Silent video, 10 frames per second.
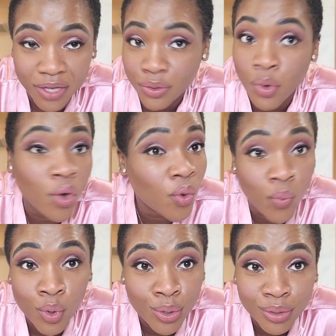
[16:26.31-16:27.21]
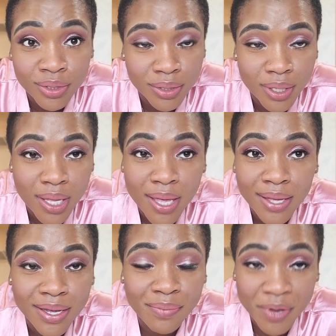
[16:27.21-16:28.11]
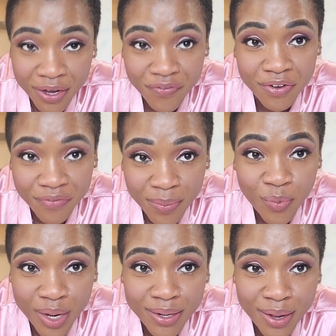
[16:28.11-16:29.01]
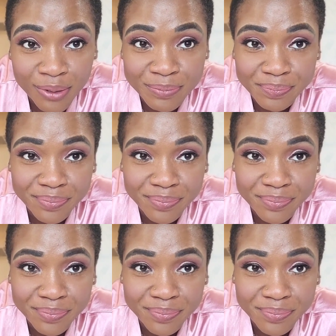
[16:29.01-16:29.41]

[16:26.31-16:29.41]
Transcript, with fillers: like the whole world could benefit from right now.